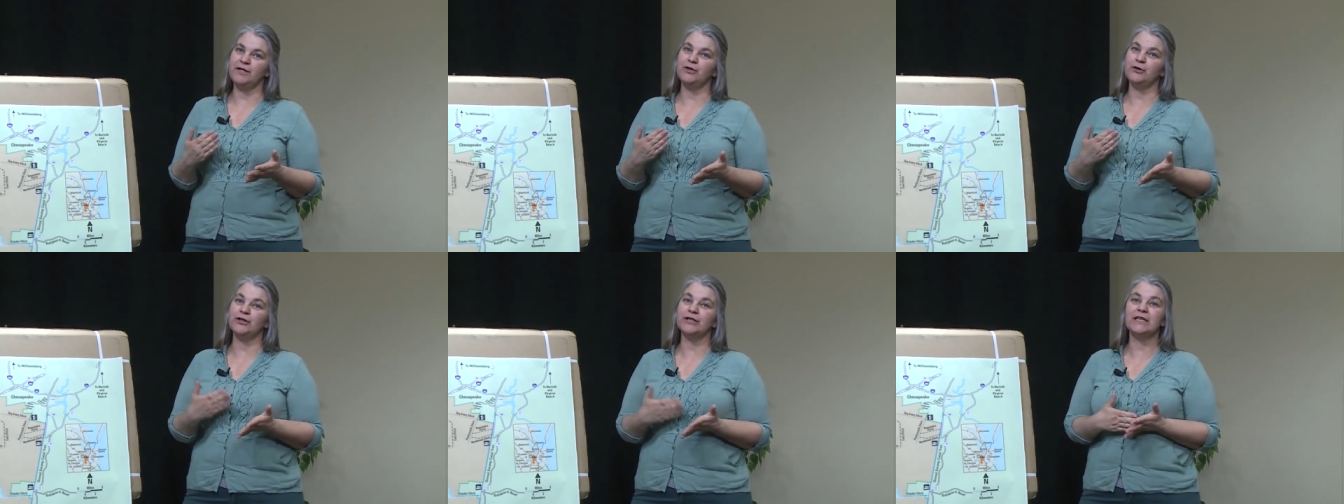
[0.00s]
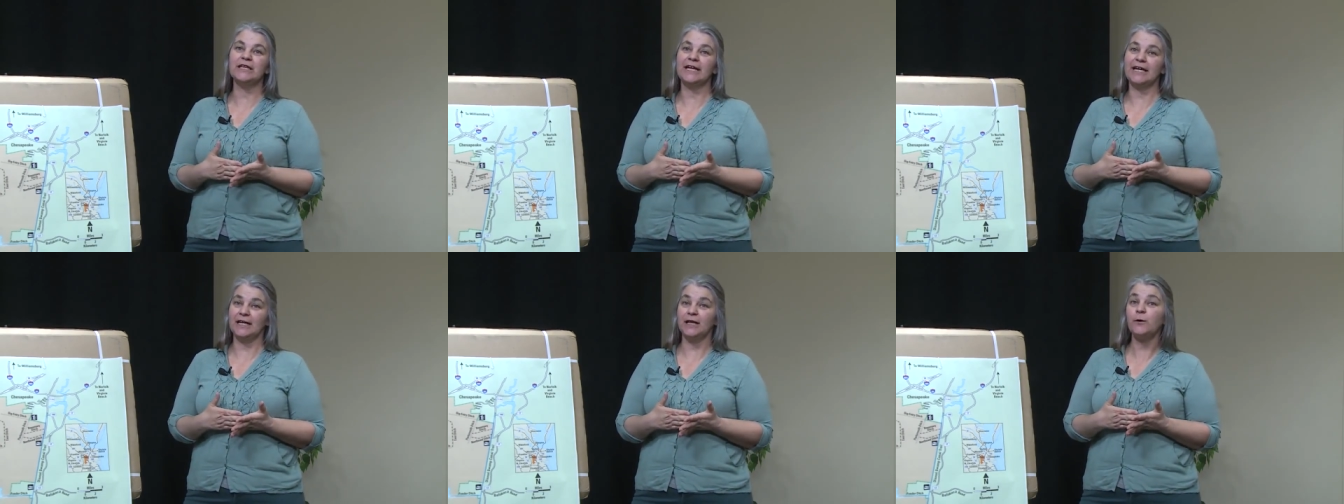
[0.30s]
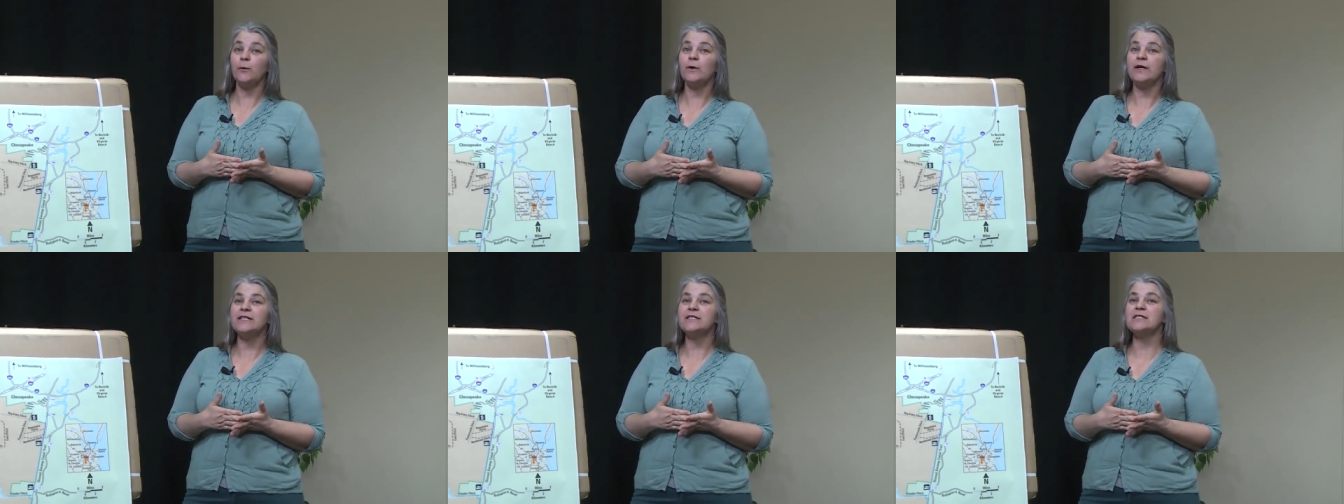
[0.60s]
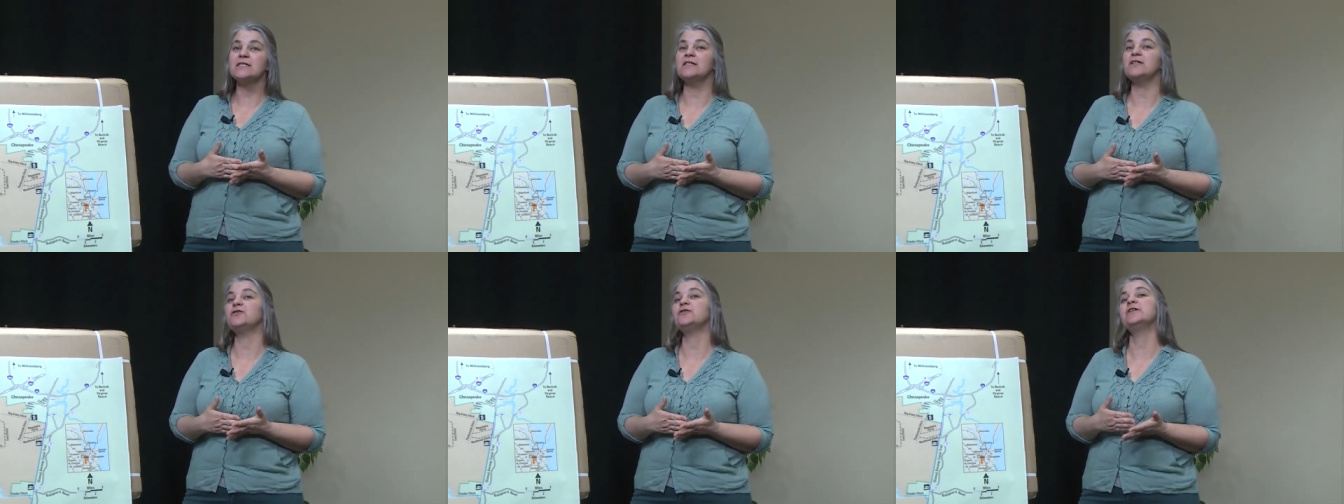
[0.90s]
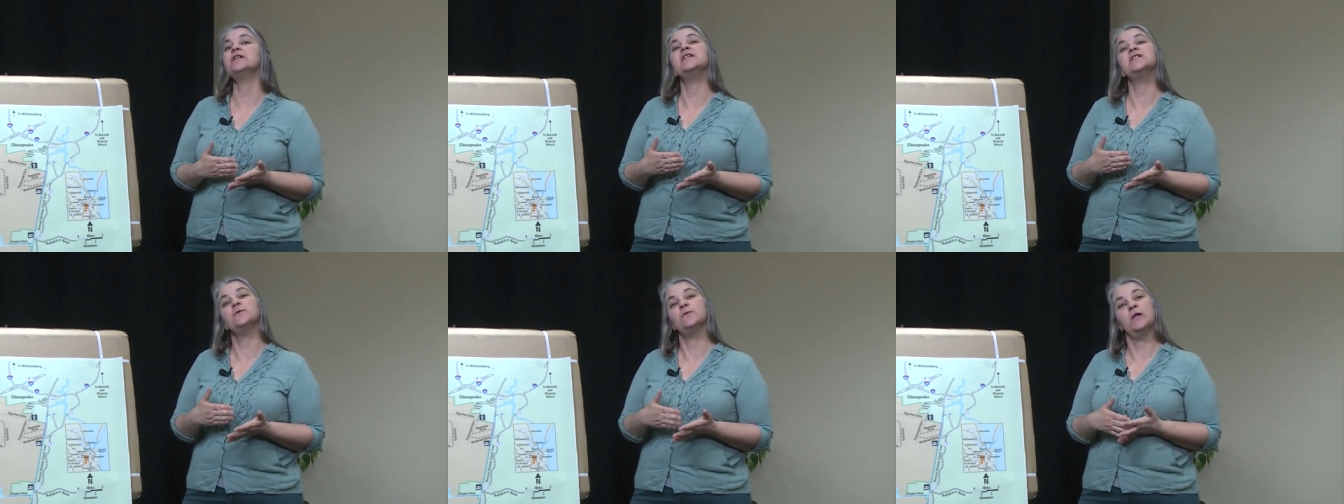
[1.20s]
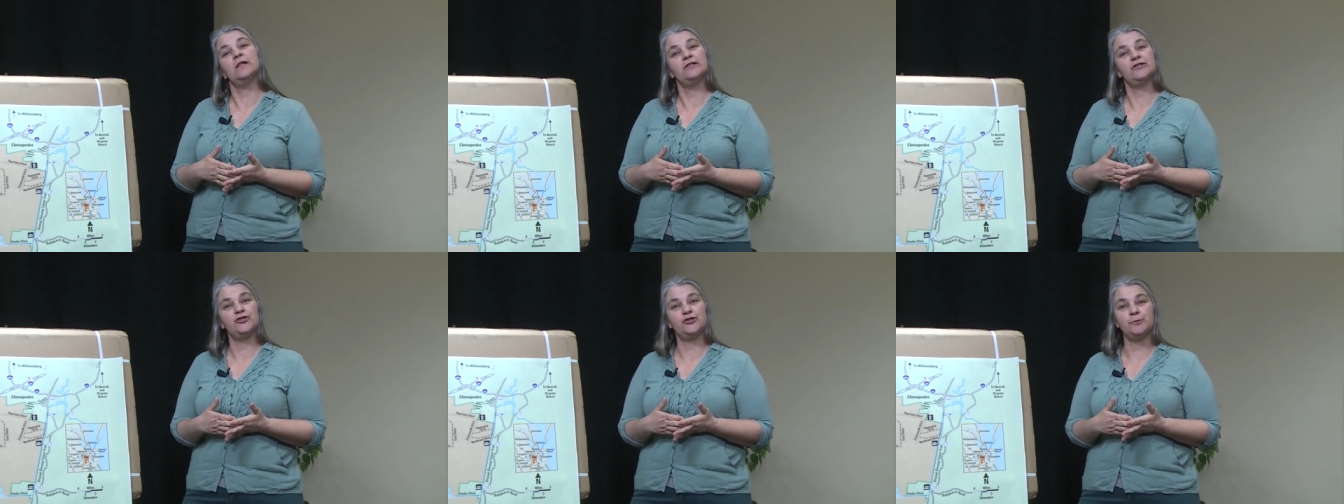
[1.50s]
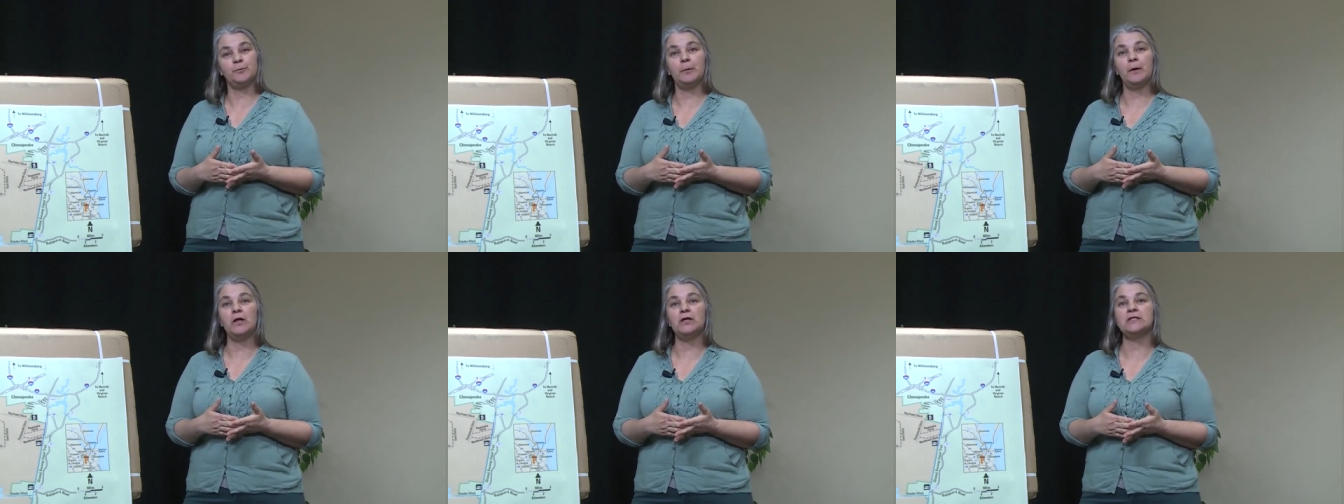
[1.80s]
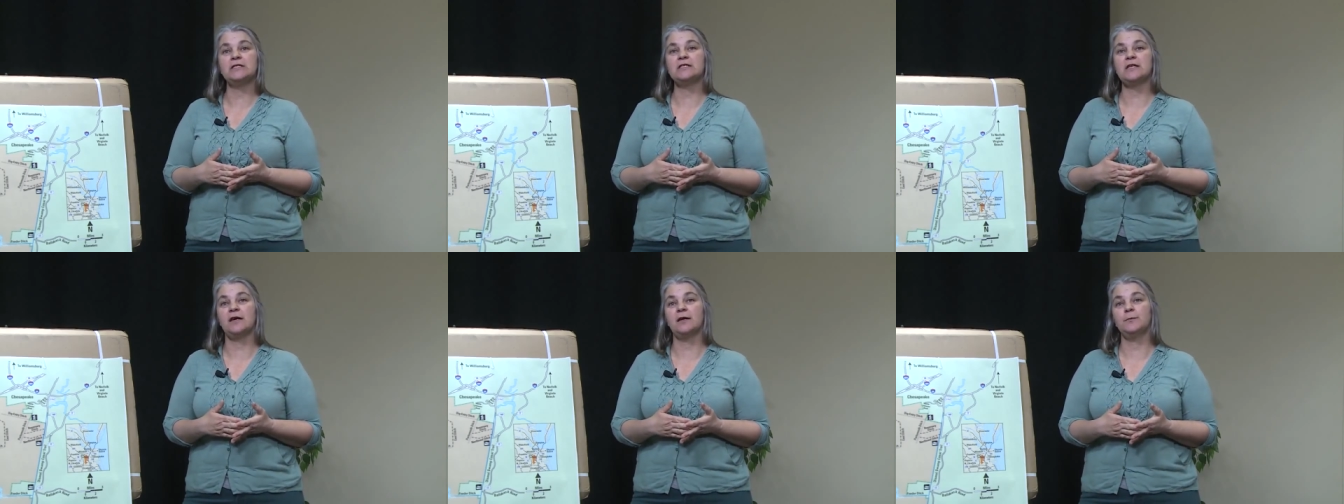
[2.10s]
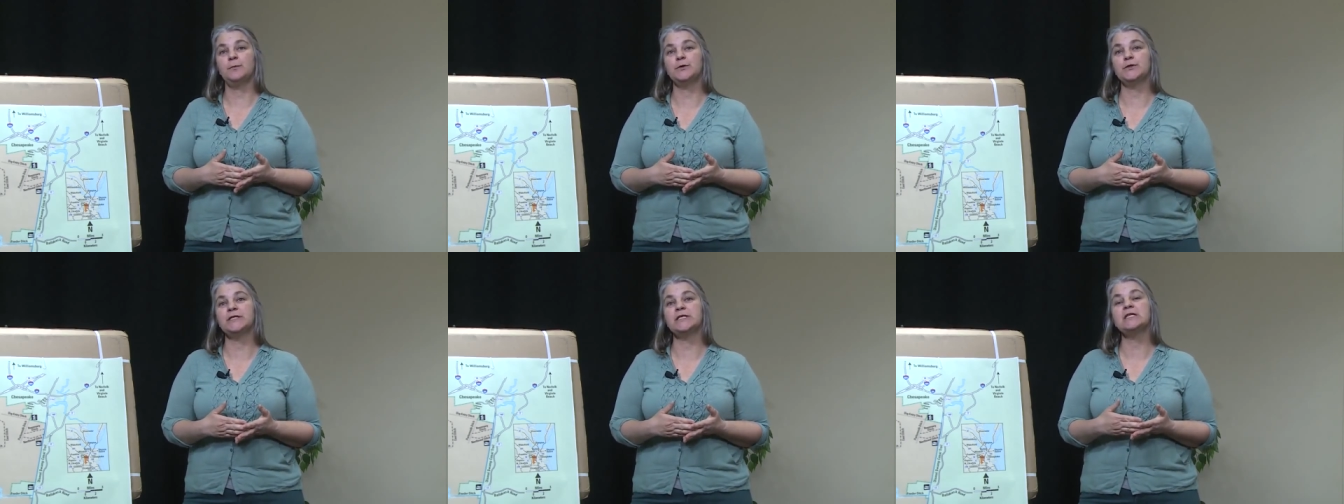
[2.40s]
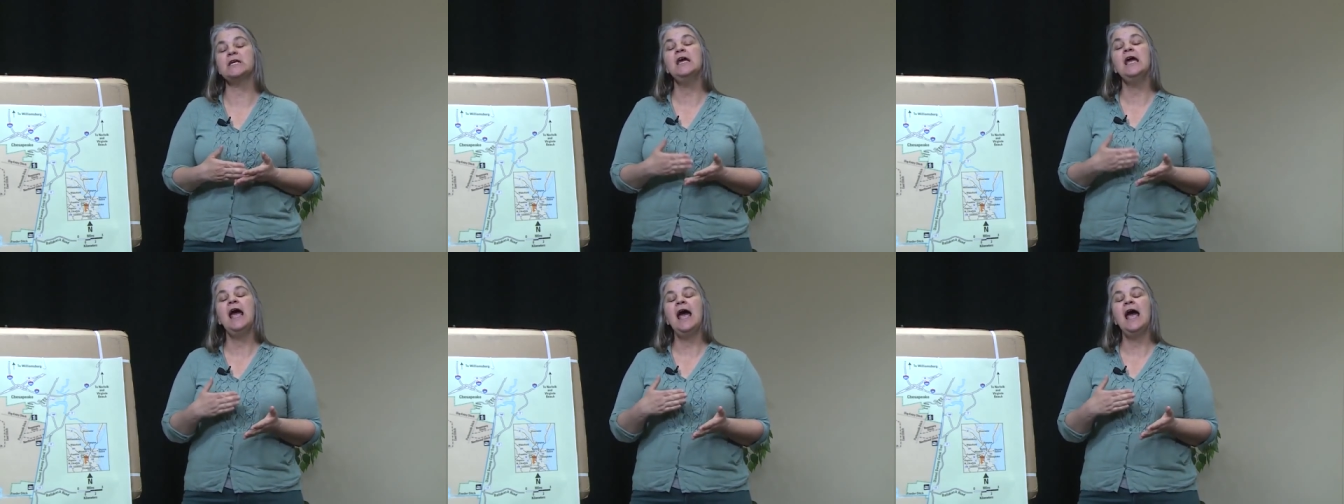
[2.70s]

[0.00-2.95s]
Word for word: your Atlantic white cedar as well as your bald cypress.